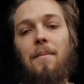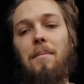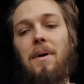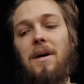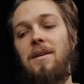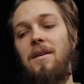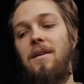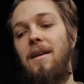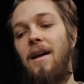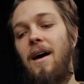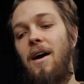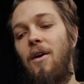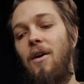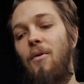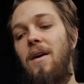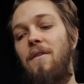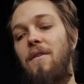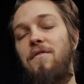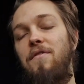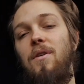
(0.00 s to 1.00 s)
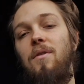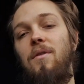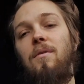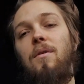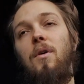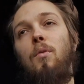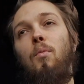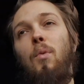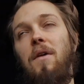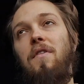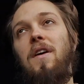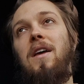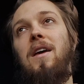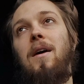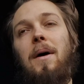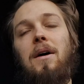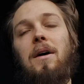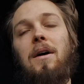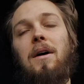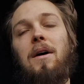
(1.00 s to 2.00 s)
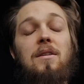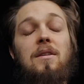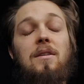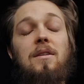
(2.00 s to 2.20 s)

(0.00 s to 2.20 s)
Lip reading: But now, if you want to think about this